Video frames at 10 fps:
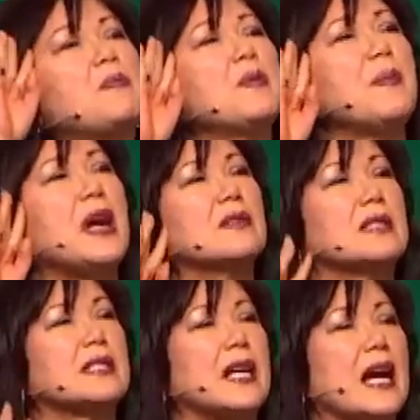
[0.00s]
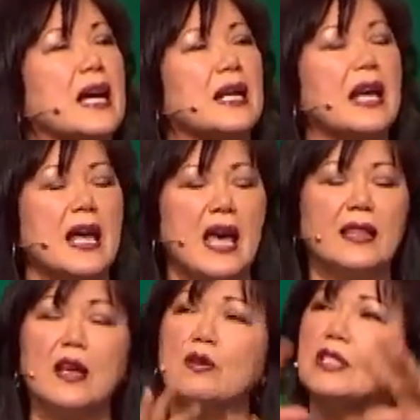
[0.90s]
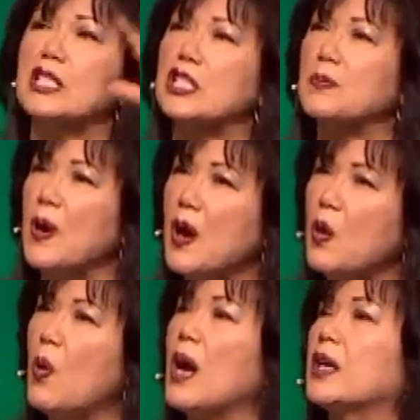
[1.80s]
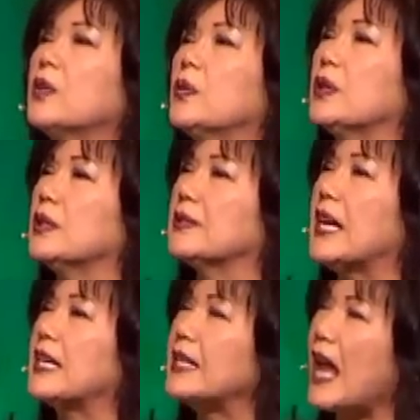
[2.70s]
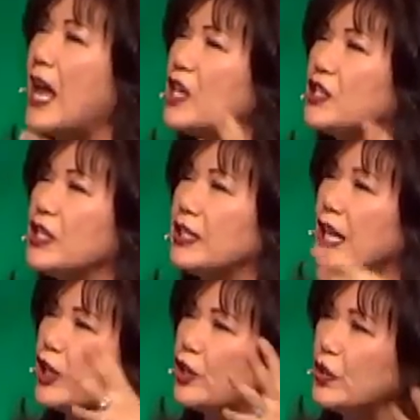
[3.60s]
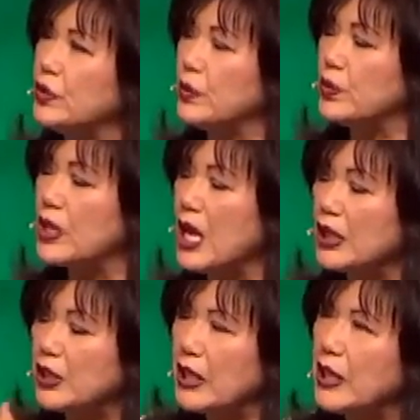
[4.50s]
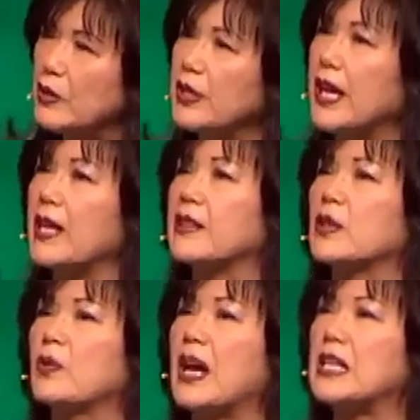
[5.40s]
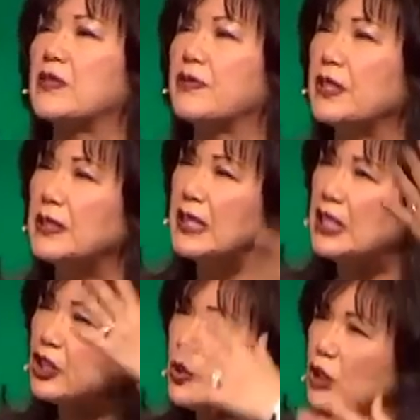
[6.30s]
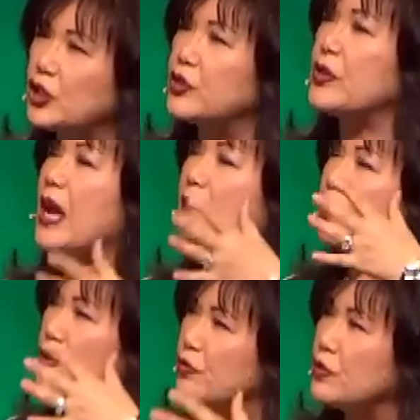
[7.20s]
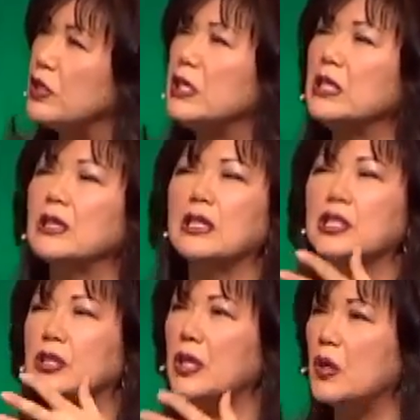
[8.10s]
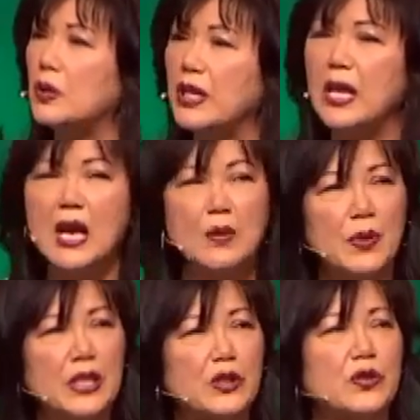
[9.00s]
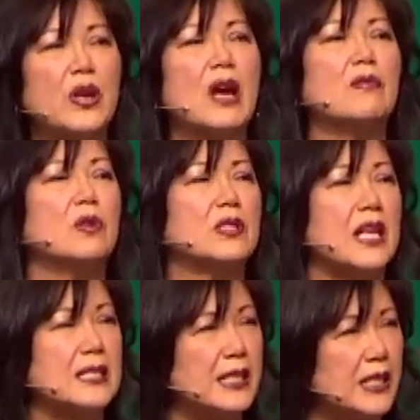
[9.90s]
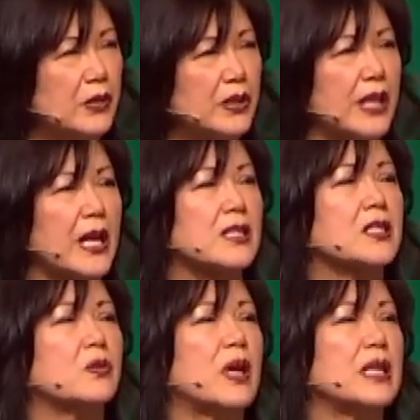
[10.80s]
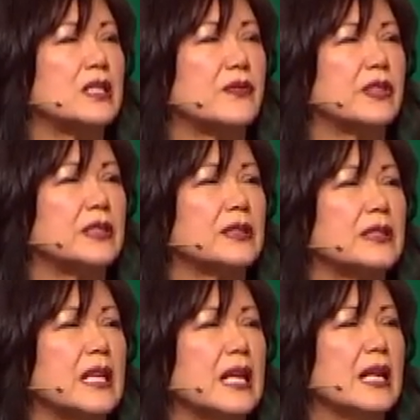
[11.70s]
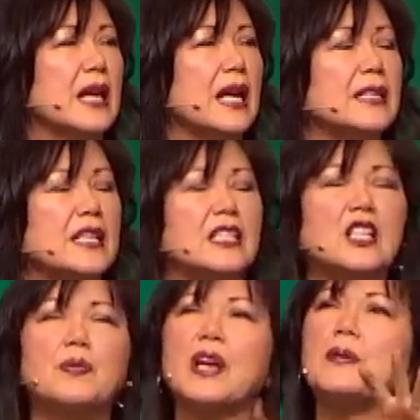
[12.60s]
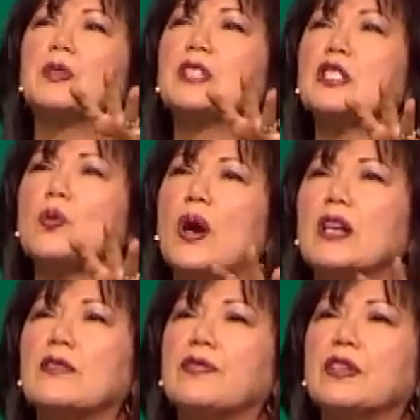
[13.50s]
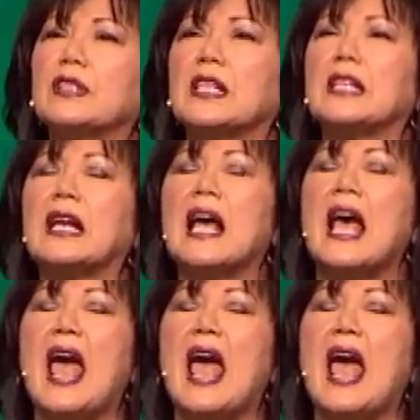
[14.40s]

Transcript: up a mountainside. And there was a small water wheel that in Asia they use to irrigate the rice fields, and it sort of travels really slowly, but it travels as it irrigates the rice fields. And they took me up to this water field and,